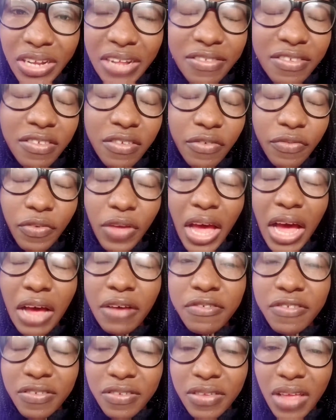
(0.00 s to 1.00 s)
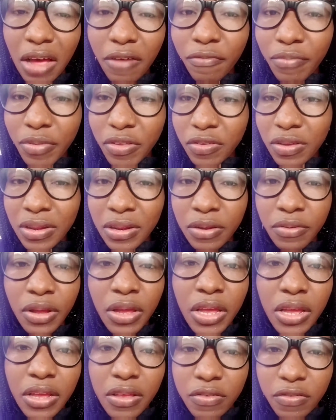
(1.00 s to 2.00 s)
That is, if you have staff between
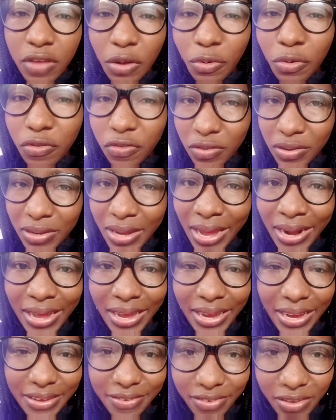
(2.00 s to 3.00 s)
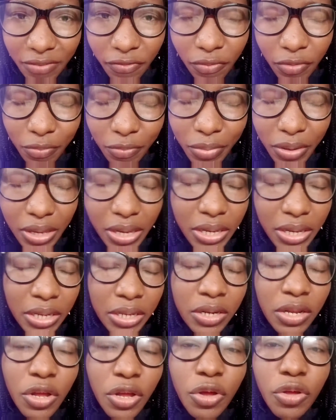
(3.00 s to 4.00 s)
0 to 9, like I said from the
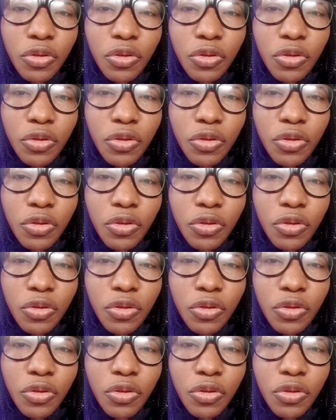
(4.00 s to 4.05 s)
beginning,